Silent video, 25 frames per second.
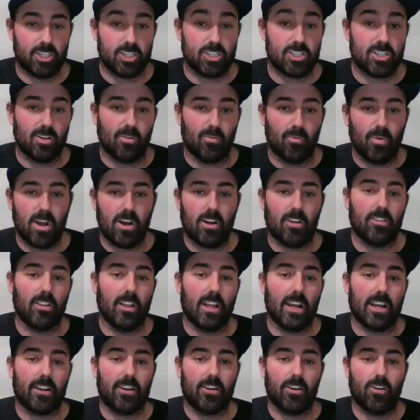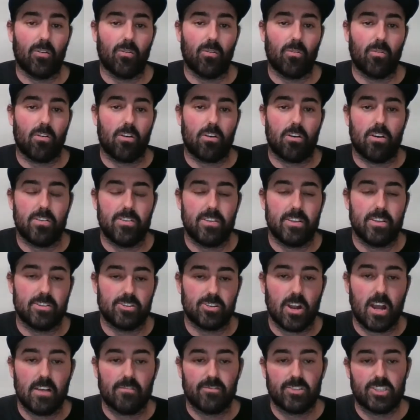just the weld let go on
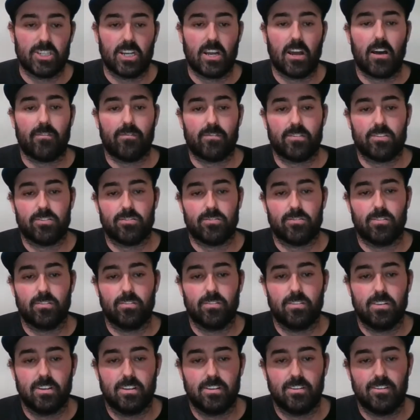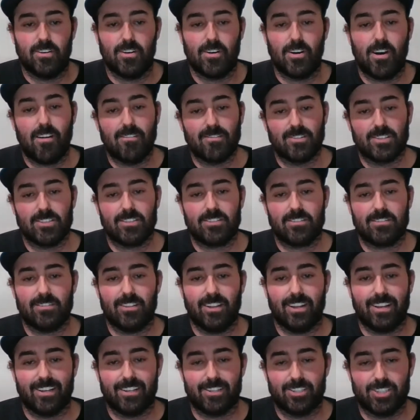the drive shaft. So I
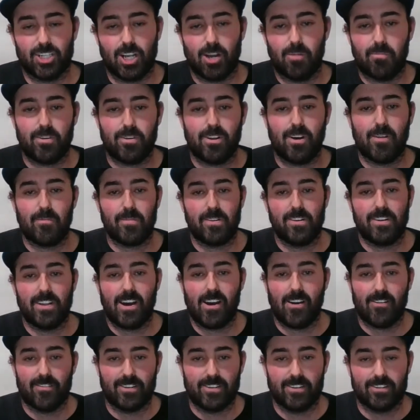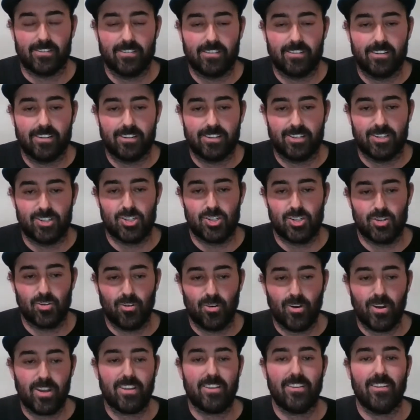was like jumping up and down and
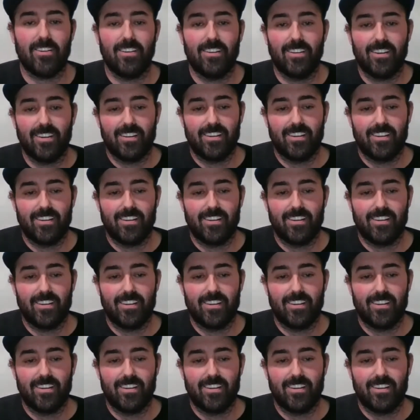enjoy.